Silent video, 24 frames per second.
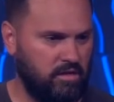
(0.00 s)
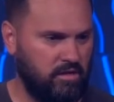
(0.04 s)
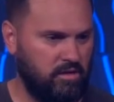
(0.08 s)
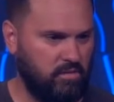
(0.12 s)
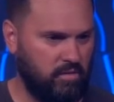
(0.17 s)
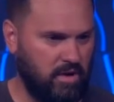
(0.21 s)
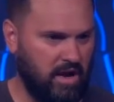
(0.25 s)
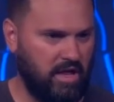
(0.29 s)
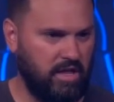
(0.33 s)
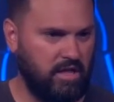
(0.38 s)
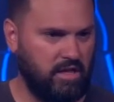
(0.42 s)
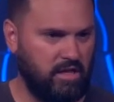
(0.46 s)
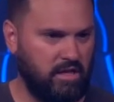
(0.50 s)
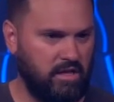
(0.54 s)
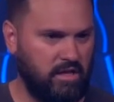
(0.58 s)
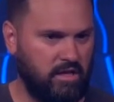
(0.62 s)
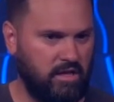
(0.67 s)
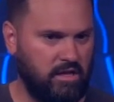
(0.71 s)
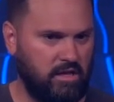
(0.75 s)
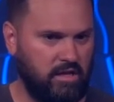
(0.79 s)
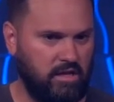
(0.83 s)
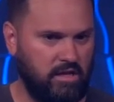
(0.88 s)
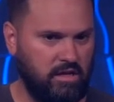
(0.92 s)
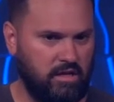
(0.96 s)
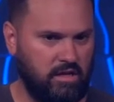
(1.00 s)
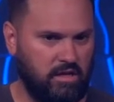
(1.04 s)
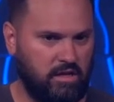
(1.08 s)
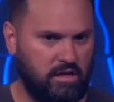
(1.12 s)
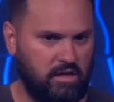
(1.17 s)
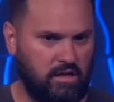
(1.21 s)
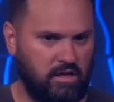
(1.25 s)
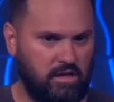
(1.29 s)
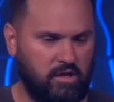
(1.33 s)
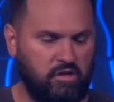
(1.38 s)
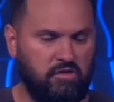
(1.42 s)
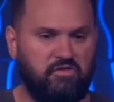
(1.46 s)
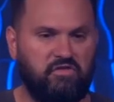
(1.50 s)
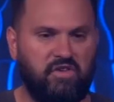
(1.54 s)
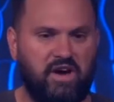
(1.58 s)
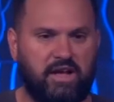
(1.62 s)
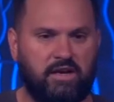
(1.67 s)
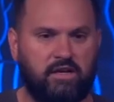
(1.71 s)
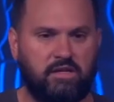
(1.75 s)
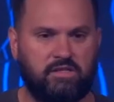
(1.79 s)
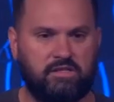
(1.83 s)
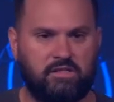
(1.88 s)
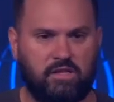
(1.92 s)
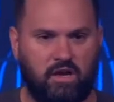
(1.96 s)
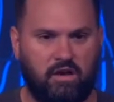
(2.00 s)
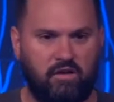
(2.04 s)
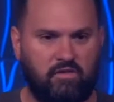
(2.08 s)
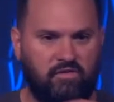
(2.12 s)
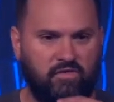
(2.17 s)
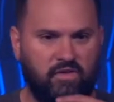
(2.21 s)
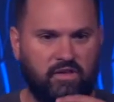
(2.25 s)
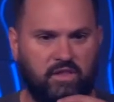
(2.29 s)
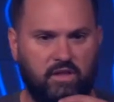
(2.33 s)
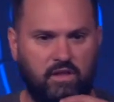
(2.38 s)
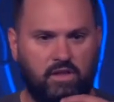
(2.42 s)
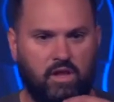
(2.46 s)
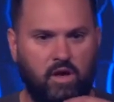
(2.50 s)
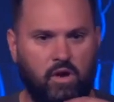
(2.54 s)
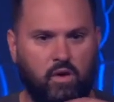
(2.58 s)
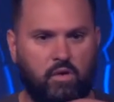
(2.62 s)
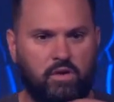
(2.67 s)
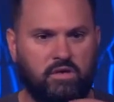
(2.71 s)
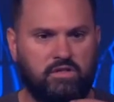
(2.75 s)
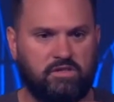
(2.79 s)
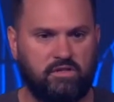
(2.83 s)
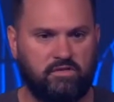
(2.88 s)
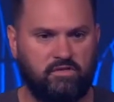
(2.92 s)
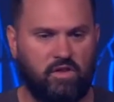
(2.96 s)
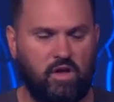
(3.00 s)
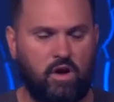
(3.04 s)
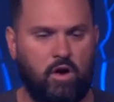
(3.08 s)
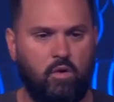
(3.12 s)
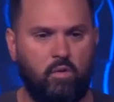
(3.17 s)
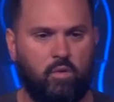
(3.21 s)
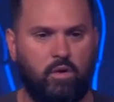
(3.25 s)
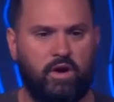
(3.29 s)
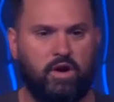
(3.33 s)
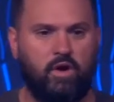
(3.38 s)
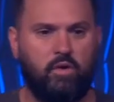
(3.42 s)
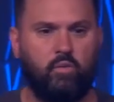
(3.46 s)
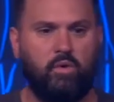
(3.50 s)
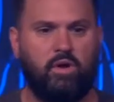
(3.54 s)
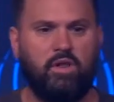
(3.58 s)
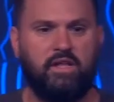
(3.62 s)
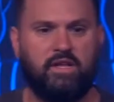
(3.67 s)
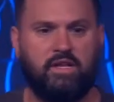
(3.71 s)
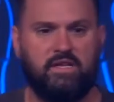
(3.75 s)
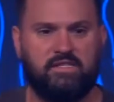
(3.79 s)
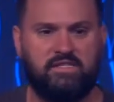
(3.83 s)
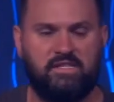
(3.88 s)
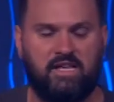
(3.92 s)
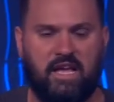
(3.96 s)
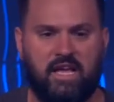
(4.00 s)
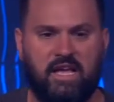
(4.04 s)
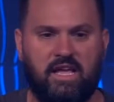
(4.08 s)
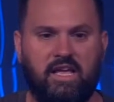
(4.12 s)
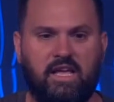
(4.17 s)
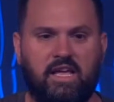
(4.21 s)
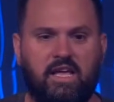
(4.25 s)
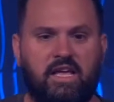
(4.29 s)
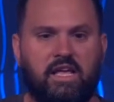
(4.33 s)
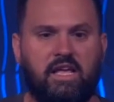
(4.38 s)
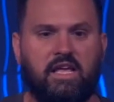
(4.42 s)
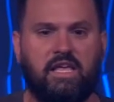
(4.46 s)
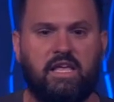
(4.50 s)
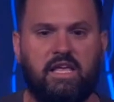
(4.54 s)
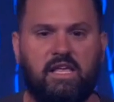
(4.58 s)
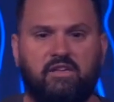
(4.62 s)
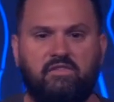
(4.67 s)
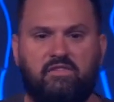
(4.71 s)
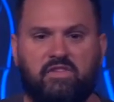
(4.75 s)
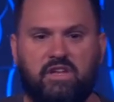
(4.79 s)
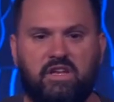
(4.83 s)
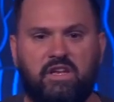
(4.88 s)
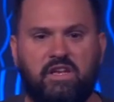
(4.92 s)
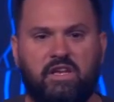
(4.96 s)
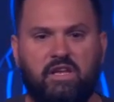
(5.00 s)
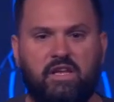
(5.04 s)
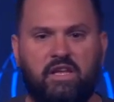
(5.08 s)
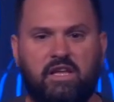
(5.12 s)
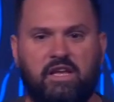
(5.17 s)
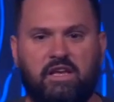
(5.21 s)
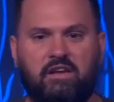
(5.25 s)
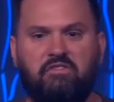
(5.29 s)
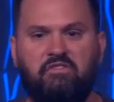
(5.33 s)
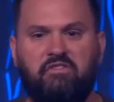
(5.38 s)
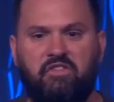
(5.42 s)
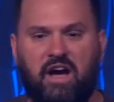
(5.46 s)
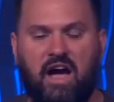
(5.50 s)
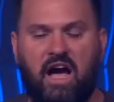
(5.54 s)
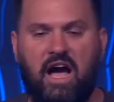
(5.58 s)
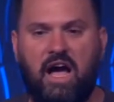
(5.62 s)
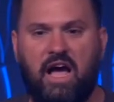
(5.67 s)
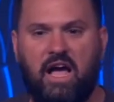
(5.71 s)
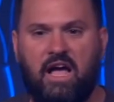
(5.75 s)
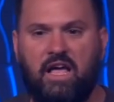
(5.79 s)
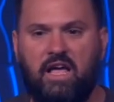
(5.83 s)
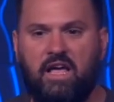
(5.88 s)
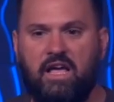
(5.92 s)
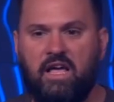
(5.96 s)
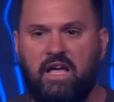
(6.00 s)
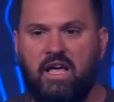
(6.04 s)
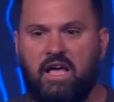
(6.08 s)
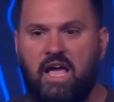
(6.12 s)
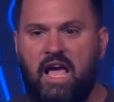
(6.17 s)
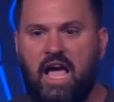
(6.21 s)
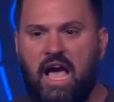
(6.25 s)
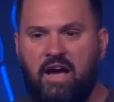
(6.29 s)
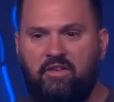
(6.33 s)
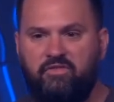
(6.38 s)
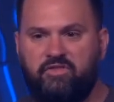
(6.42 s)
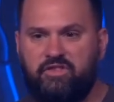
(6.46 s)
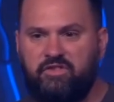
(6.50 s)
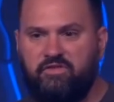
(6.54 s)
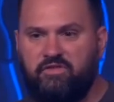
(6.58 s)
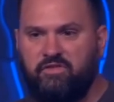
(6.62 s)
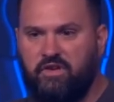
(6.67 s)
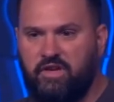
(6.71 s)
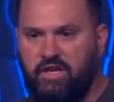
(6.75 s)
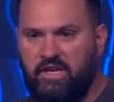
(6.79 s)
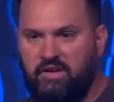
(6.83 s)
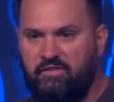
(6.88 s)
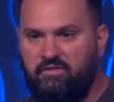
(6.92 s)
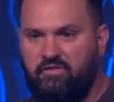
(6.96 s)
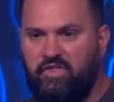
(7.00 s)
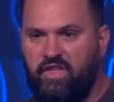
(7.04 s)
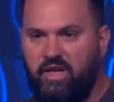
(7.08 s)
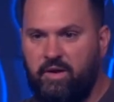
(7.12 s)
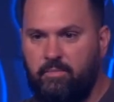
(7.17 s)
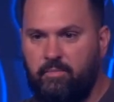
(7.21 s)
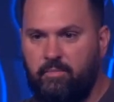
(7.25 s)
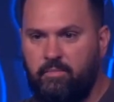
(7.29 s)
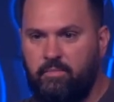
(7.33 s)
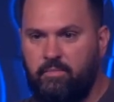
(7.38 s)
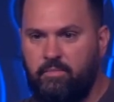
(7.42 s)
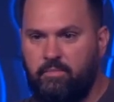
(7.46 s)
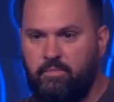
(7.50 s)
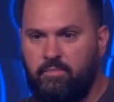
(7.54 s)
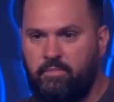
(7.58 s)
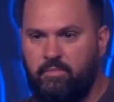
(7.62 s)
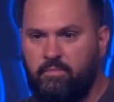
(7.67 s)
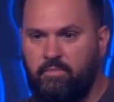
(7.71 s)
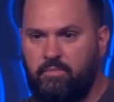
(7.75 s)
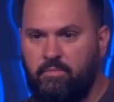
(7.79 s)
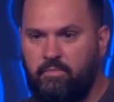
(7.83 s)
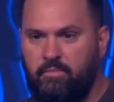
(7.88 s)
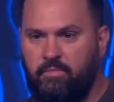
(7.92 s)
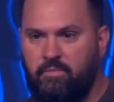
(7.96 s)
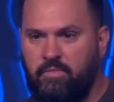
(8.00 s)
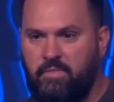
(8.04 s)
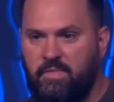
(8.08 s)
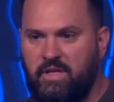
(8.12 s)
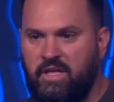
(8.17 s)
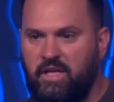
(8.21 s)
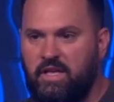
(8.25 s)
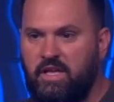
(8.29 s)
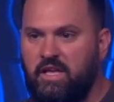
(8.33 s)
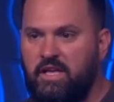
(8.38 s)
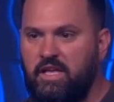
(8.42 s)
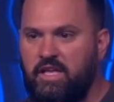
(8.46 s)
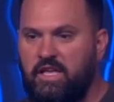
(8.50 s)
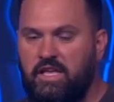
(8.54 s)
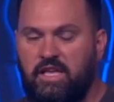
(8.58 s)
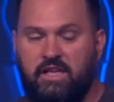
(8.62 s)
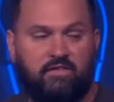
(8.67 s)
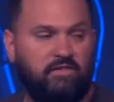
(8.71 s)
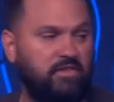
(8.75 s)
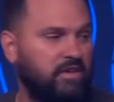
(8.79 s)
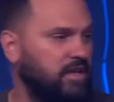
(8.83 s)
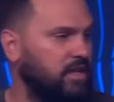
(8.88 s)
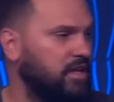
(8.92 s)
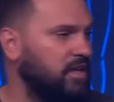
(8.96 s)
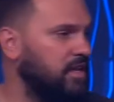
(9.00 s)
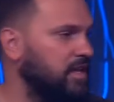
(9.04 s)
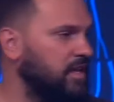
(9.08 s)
Right? You find yourself at the lowest of low, where you're willing to say, even if I have to forgive them, even